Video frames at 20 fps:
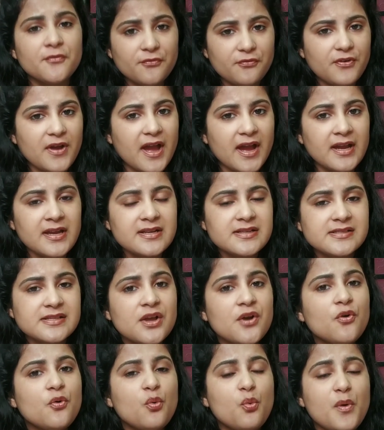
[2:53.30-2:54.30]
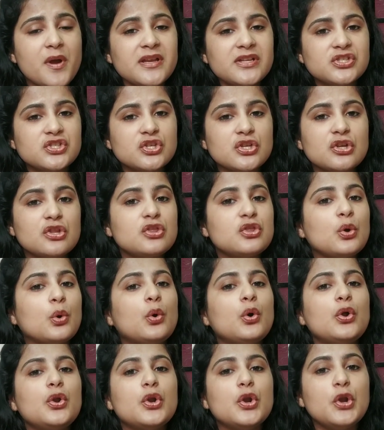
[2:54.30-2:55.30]
Facts which
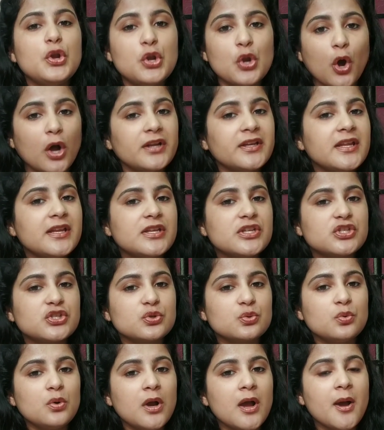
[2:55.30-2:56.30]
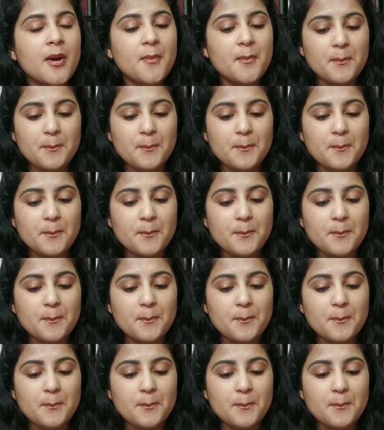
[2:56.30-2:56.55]
though not an issue